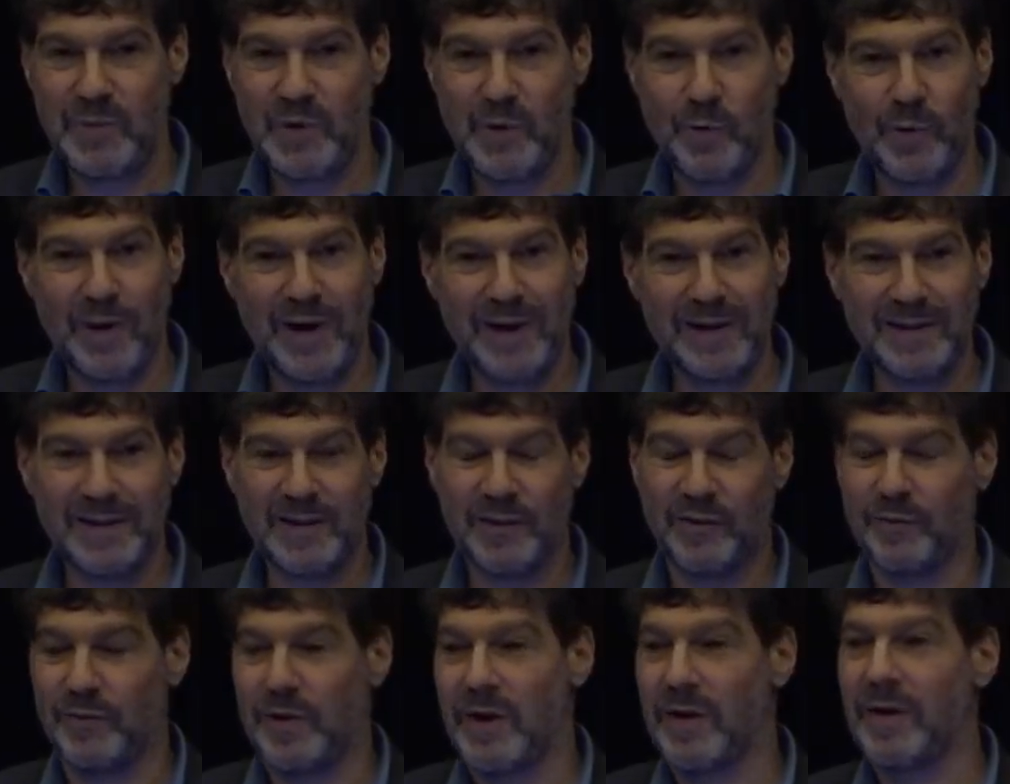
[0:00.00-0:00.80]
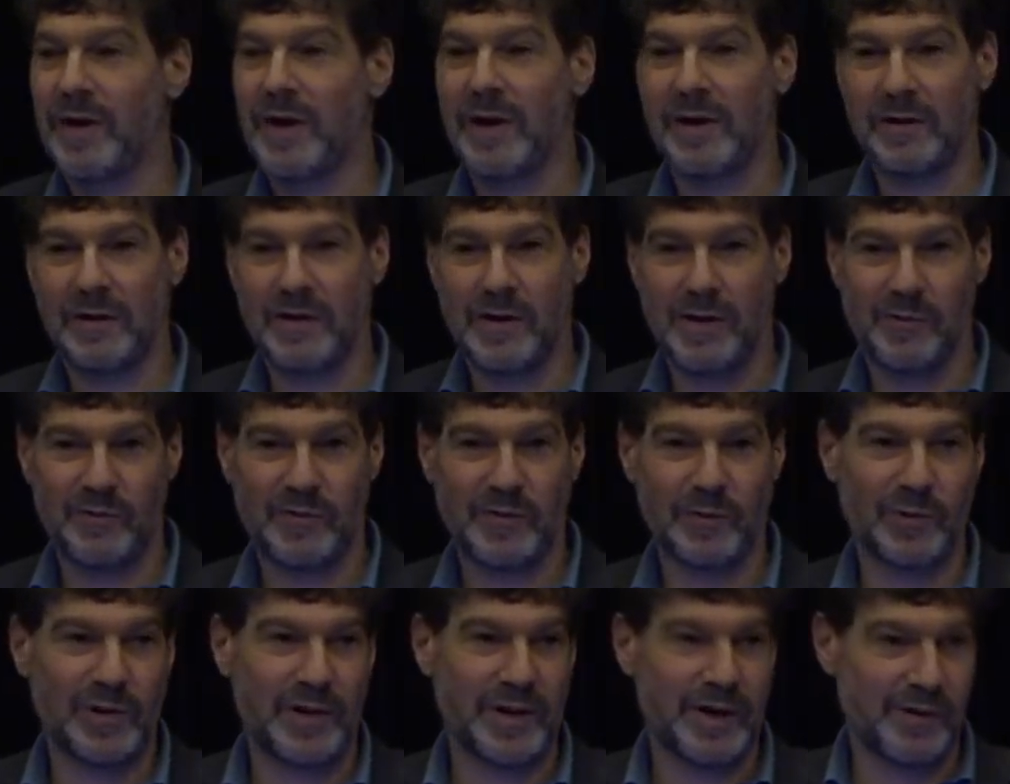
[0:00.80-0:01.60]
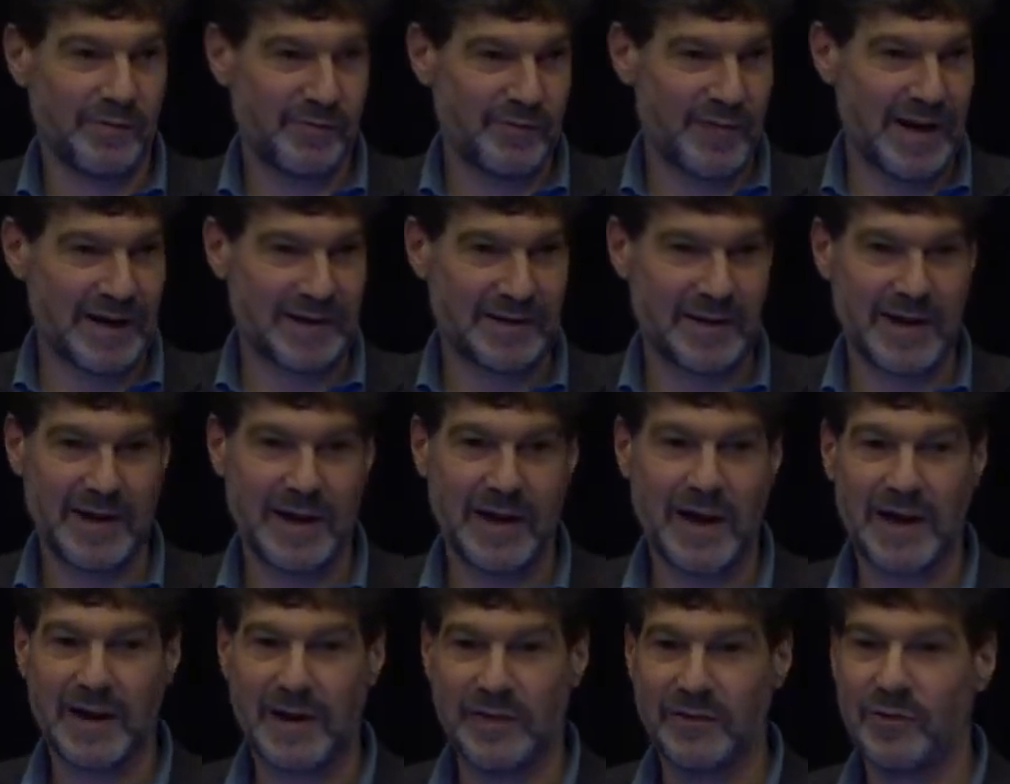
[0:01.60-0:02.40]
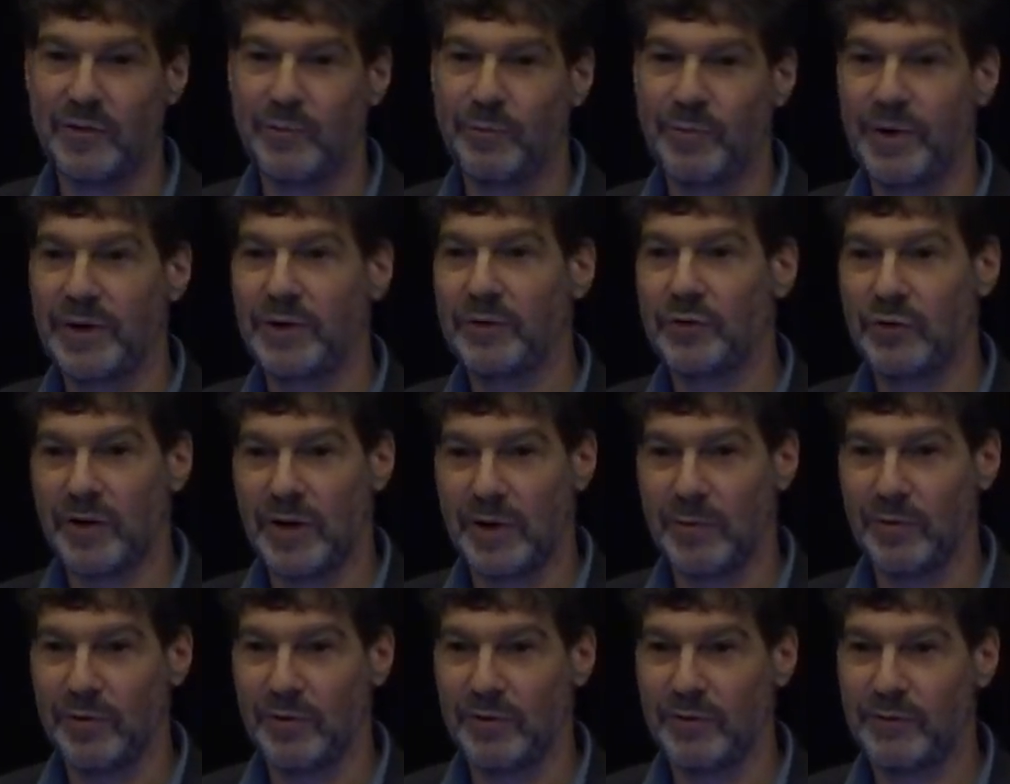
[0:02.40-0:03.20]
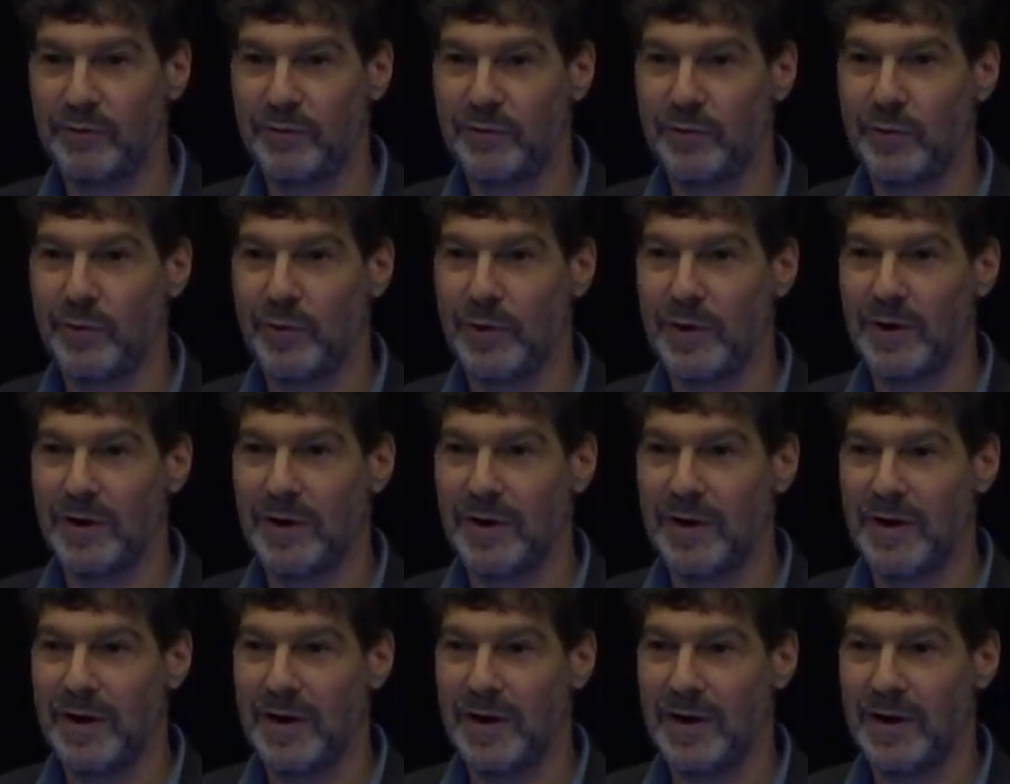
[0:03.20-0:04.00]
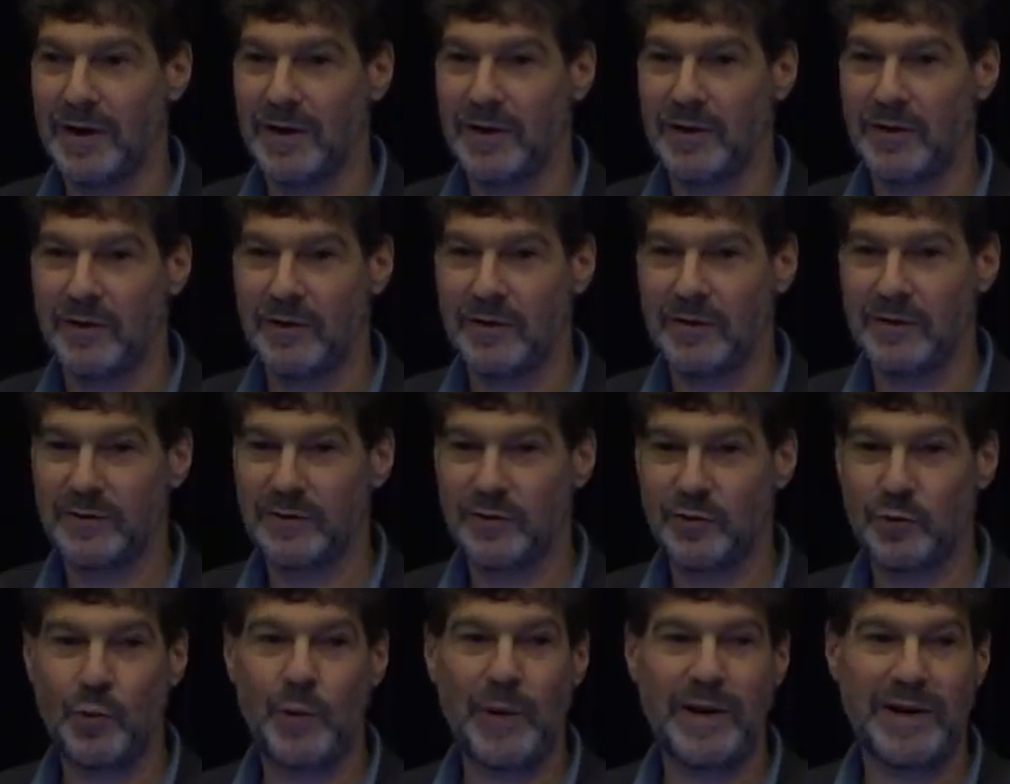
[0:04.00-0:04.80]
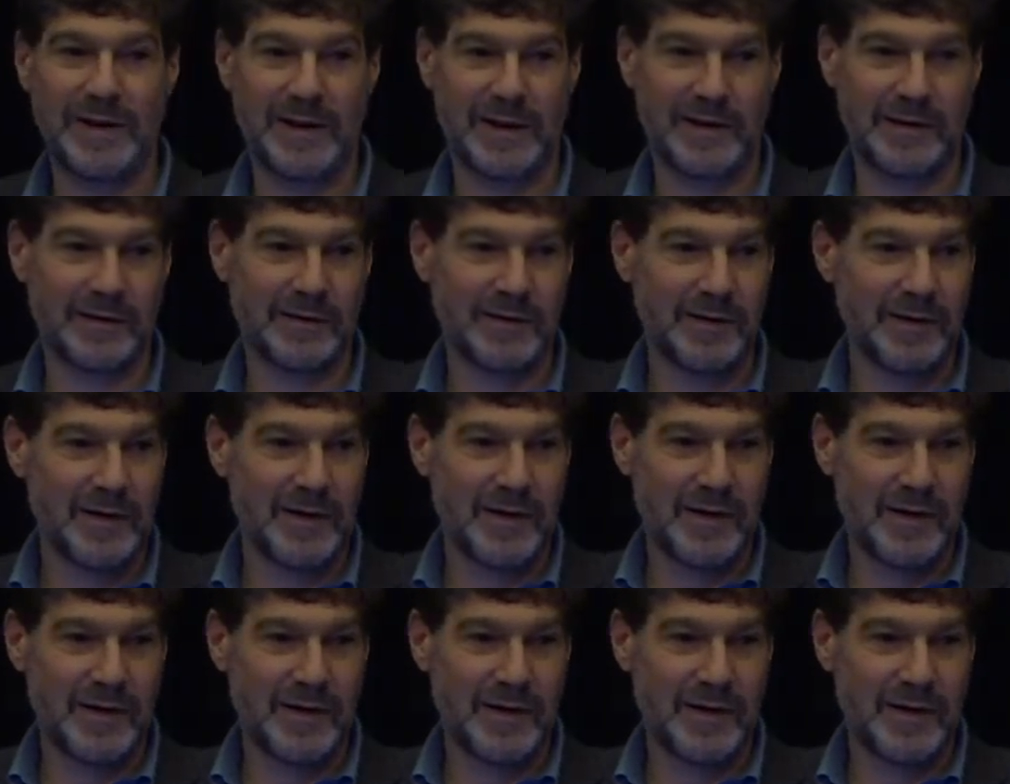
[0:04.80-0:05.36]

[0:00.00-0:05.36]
Well, it's very uncomfortable, and in fact, I got into big trouble for tweeting